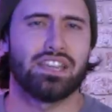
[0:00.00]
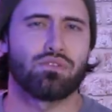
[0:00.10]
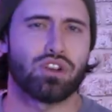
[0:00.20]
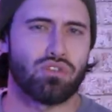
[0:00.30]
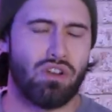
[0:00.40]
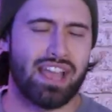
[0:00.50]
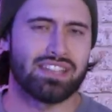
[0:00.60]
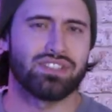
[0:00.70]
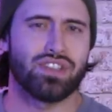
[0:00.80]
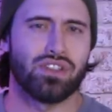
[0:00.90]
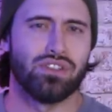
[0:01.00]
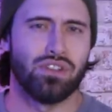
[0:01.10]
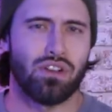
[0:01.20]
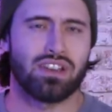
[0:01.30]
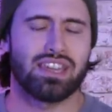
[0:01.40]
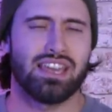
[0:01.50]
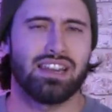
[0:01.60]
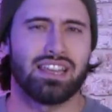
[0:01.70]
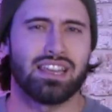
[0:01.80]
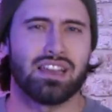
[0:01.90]
he regrets not
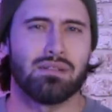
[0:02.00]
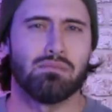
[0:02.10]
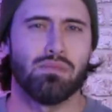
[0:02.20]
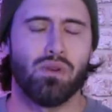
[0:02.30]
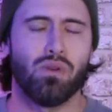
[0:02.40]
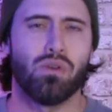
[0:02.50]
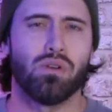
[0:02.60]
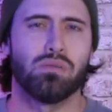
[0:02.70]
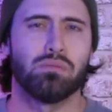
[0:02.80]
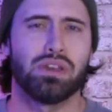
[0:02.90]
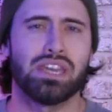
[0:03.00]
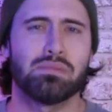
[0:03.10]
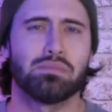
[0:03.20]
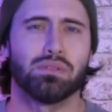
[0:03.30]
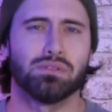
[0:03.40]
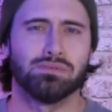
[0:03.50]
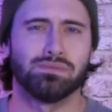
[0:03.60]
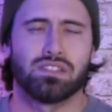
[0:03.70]
killing more people.